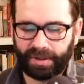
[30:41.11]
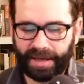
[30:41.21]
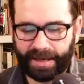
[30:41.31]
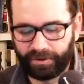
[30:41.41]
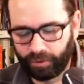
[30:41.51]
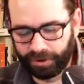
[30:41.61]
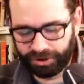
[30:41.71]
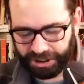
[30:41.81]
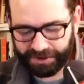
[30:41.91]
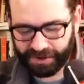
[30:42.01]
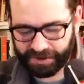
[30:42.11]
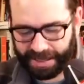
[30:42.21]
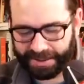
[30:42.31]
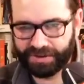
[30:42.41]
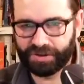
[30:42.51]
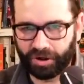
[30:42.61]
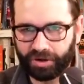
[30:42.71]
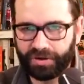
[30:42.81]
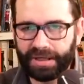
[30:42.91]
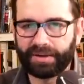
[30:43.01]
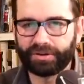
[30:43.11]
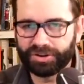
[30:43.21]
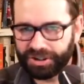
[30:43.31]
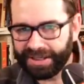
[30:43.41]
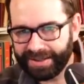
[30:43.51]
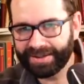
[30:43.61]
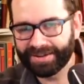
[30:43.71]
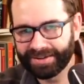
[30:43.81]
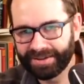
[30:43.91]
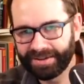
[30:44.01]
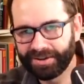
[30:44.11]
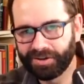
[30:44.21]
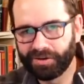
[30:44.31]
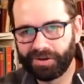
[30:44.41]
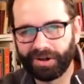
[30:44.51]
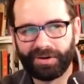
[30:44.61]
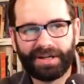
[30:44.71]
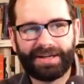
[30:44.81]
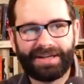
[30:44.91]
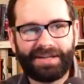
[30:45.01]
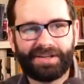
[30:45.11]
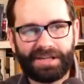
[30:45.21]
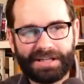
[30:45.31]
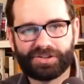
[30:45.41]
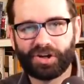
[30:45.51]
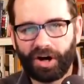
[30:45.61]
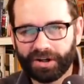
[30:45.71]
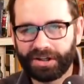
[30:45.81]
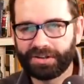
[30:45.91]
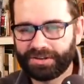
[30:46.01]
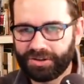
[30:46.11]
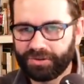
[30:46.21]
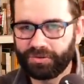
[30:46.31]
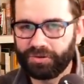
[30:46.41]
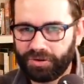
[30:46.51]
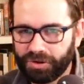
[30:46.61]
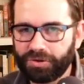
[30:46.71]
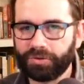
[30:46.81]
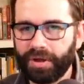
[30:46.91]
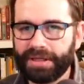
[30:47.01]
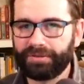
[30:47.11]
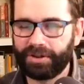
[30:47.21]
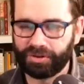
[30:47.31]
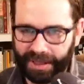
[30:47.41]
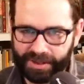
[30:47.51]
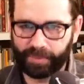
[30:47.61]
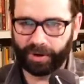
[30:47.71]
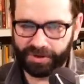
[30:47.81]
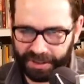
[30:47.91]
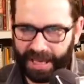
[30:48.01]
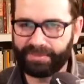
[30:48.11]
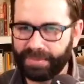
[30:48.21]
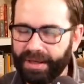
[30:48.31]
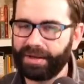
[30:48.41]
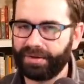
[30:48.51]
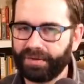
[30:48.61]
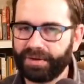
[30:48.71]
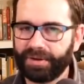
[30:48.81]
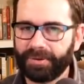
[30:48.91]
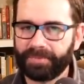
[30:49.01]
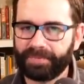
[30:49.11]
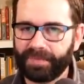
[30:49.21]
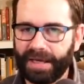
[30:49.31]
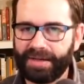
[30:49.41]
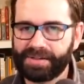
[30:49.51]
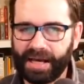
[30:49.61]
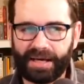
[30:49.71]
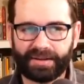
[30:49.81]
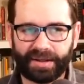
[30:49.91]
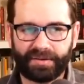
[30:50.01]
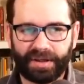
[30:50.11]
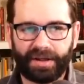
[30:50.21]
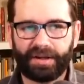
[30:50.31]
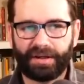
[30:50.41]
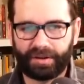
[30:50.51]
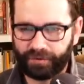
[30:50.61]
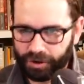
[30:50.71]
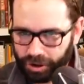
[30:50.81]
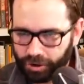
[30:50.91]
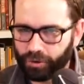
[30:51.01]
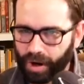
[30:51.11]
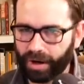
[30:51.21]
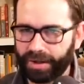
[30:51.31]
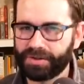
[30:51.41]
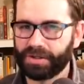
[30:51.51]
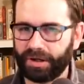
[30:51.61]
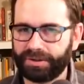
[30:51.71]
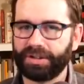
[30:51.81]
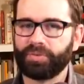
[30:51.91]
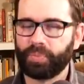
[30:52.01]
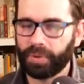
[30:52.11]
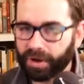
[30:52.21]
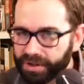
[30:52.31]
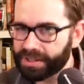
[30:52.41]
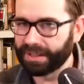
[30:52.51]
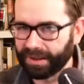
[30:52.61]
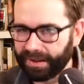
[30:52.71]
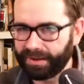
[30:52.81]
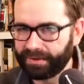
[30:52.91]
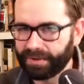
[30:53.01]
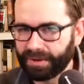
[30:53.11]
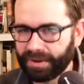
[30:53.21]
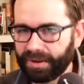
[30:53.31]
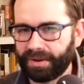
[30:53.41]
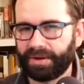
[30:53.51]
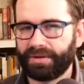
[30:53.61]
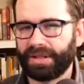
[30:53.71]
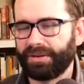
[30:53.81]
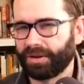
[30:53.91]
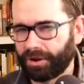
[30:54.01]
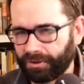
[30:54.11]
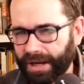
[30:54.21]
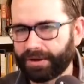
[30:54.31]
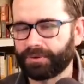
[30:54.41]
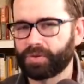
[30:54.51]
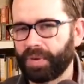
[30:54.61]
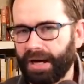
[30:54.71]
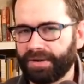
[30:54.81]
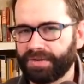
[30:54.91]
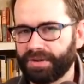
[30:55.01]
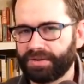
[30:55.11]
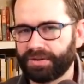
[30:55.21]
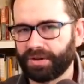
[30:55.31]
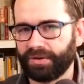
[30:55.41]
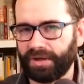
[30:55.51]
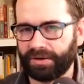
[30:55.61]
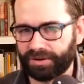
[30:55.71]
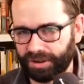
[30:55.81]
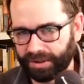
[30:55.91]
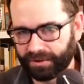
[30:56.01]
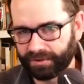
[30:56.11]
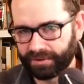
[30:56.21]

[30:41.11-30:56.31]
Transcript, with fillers: And when Jesus says, turn the other cheek, you know, he, he's talking to you individually as a person and me. And he's saying that if you are insulted personally, then the correct response is to turn the other cheek.